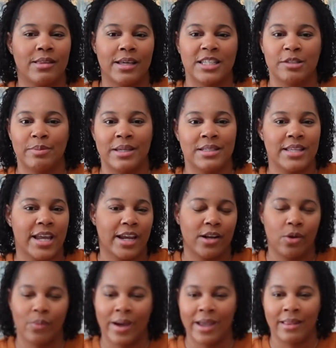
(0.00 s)
things being taken
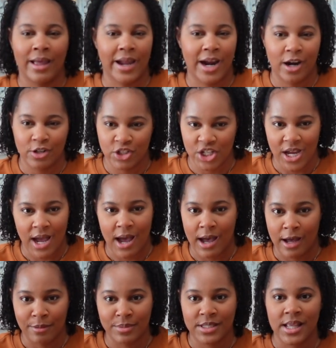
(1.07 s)
away, like our
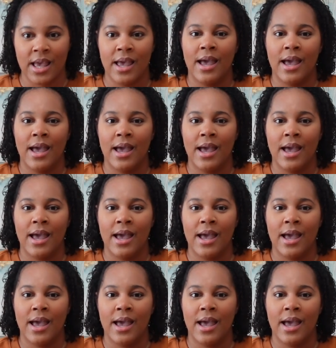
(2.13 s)
jobs.